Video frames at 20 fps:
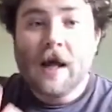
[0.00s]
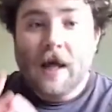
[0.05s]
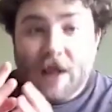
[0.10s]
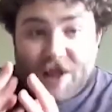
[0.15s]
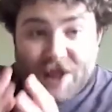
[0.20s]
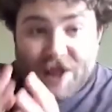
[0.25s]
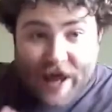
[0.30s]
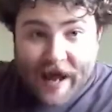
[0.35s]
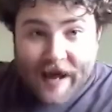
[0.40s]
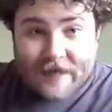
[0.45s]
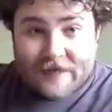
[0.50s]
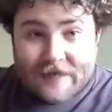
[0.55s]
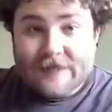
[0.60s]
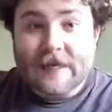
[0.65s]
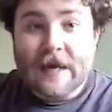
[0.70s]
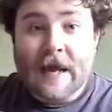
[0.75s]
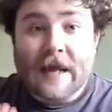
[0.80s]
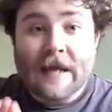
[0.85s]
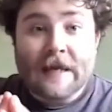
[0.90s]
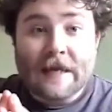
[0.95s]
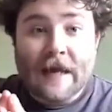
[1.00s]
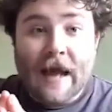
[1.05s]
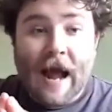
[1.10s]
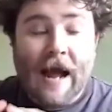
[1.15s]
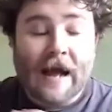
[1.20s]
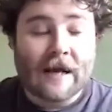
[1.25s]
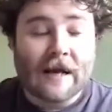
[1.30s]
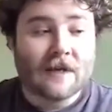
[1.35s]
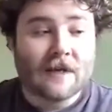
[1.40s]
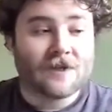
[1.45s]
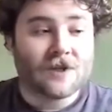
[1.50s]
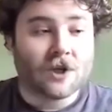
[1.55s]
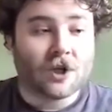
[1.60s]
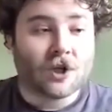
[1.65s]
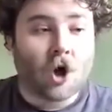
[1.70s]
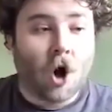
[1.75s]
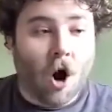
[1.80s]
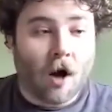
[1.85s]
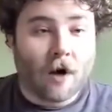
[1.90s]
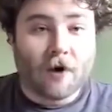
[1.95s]
that it has
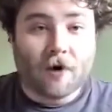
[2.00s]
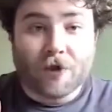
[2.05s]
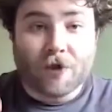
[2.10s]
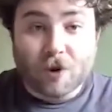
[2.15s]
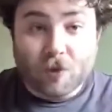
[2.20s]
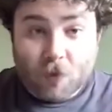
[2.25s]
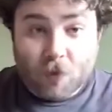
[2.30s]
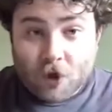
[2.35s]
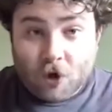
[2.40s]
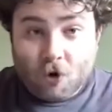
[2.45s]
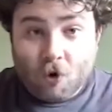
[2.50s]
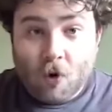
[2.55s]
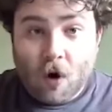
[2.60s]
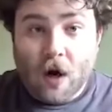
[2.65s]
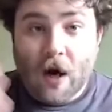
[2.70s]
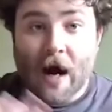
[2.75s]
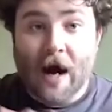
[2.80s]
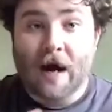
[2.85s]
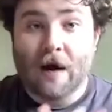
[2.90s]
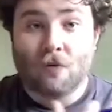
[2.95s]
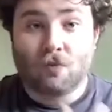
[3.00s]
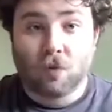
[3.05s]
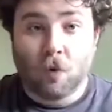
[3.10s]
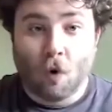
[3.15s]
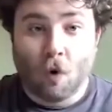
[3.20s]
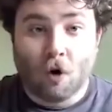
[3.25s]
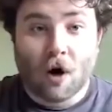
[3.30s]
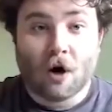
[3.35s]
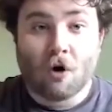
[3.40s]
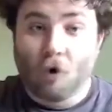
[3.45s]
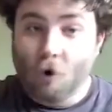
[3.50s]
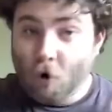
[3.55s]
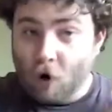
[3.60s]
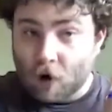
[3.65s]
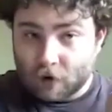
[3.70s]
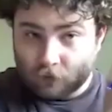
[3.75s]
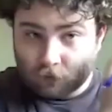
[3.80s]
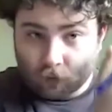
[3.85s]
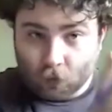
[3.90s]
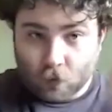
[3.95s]
gone through war
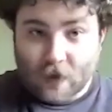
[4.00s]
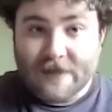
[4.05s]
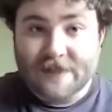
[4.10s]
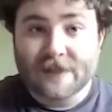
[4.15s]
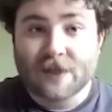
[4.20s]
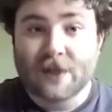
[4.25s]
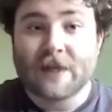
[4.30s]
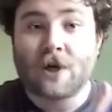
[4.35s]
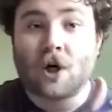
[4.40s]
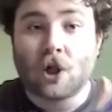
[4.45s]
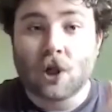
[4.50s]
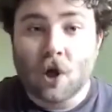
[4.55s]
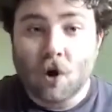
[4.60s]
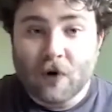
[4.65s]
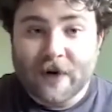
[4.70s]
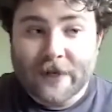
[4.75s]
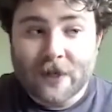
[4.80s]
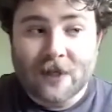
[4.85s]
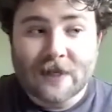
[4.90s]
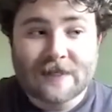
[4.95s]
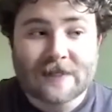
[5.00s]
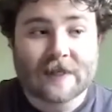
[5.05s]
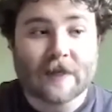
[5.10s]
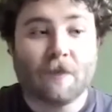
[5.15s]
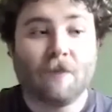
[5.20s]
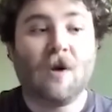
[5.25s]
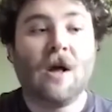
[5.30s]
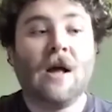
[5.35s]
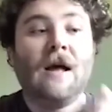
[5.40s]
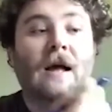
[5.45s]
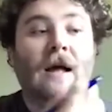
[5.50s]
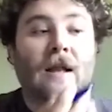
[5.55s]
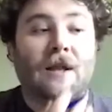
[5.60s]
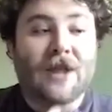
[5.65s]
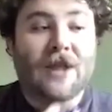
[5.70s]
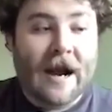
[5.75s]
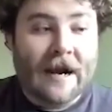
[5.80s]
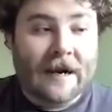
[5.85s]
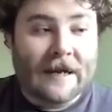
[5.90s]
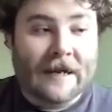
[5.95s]
or recently colonialism
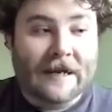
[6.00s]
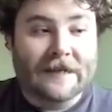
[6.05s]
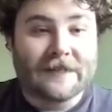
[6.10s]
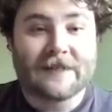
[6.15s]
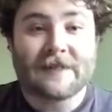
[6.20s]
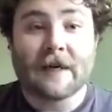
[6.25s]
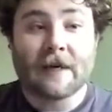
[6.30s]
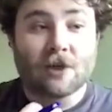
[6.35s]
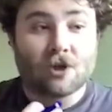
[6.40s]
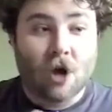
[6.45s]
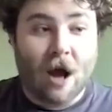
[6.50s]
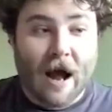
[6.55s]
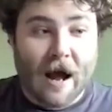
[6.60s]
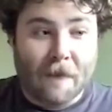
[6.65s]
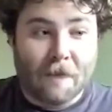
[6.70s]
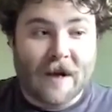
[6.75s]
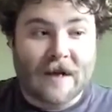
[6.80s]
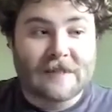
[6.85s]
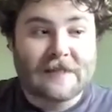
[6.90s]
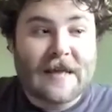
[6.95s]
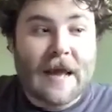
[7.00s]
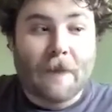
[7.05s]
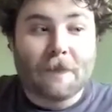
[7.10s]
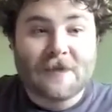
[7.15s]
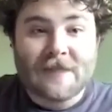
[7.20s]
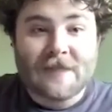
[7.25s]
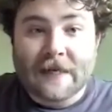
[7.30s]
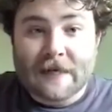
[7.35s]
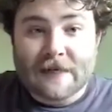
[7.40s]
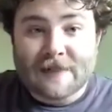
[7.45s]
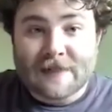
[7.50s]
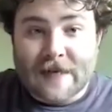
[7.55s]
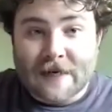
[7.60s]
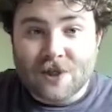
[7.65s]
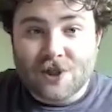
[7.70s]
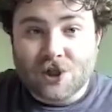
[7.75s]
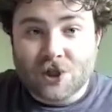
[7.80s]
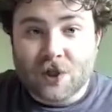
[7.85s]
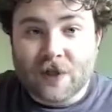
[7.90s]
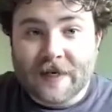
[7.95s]
that is attempting
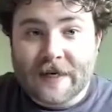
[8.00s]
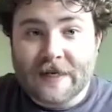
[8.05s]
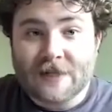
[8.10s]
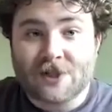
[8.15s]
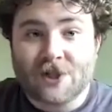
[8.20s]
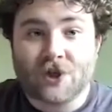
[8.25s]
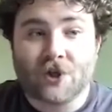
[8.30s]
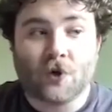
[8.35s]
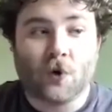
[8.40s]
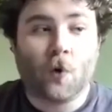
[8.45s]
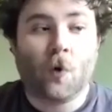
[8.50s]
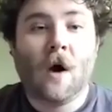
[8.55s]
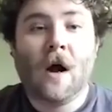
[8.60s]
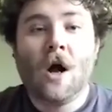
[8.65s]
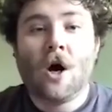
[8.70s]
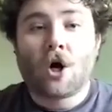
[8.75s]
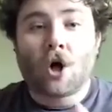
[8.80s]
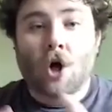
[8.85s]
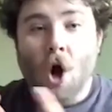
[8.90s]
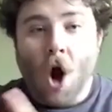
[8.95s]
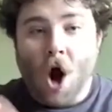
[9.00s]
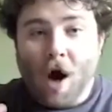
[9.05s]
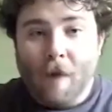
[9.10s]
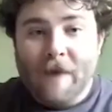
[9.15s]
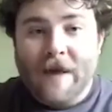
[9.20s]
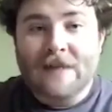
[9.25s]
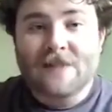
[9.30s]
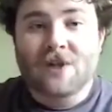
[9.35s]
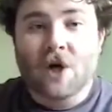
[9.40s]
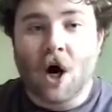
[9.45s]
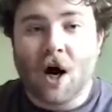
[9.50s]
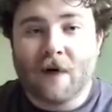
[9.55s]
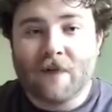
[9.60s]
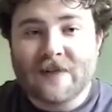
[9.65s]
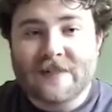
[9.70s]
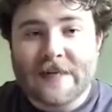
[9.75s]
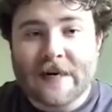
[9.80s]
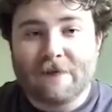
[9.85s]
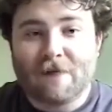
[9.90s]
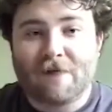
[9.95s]
essentially to comment on the
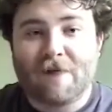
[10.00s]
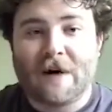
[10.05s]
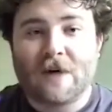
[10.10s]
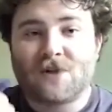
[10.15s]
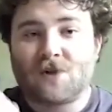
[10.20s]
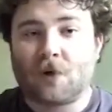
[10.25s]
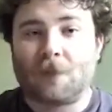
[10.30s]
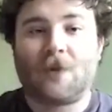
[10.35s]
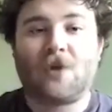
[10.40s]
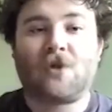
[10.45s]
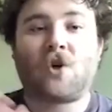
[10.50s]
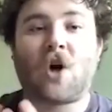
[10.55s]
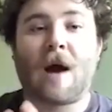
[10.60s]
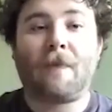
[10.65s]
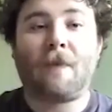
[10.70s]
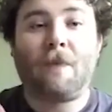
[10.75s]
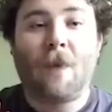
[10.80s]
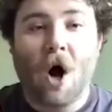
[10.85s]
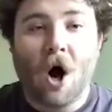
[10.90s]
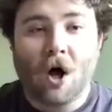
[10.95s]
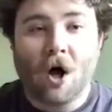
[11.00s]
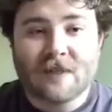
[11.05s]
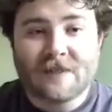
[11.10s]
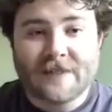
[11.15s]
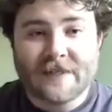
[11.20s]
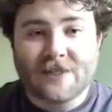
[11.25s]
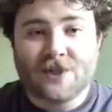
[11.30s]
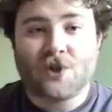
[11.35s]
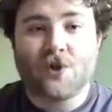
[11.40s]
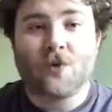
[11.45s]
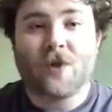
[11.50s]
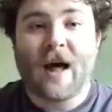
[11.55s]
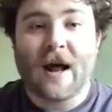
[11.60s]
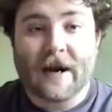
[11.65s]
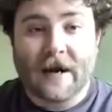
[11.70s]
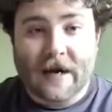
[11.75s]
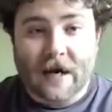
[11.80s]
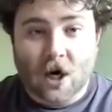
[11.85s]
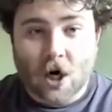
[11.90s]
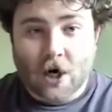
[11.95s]
state of affairs or prescribe a policy to that
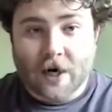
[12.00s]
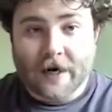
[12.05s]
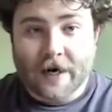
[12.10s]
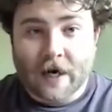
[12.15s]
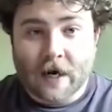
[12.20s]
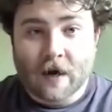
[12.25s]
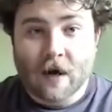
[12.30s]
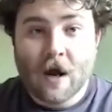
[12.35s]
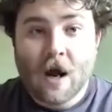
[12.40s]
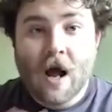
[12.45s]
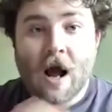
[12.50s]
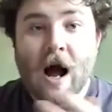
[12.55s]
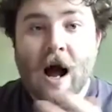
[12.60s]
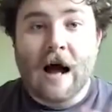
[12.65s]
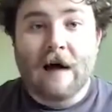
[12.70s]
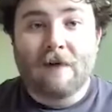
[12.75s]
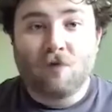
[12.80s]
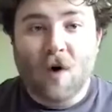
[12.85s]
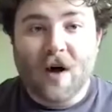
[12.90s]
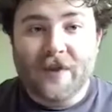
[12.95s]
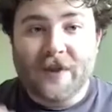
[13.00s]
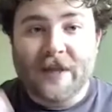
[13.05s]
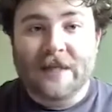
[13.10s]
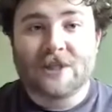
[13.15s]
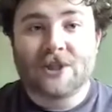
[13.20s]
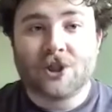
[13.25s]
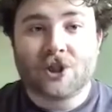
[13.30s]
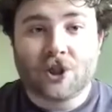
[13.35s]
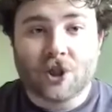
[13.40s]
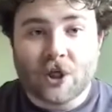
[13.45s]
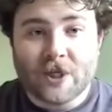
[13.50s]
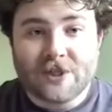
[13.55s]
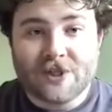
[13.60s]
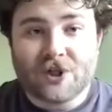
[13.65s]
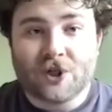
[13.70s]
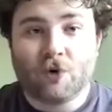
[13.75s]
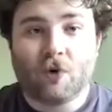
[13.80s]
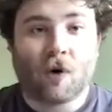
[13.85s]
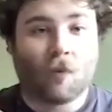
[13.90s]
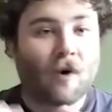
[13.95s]
area of what they should
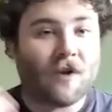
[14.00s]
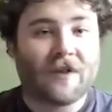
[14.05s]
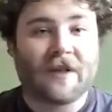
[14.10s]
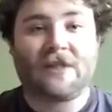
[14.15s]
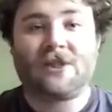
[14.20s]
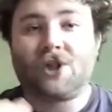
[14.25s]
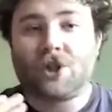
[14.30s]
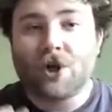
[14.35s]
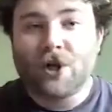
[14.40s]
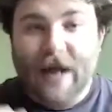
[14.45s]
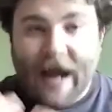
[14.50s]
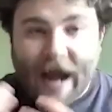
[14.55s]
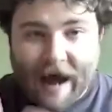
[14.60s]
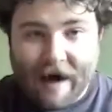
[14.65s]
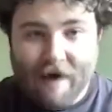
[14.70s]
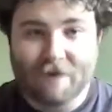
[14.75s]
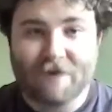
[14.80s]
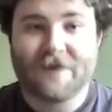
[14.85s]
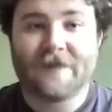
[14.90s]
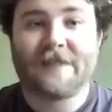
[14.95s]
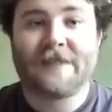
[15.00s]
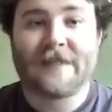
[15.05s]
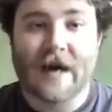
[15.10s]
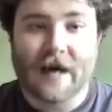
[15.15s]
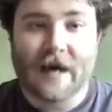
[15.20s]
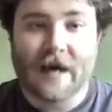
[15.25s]
do or what they should have done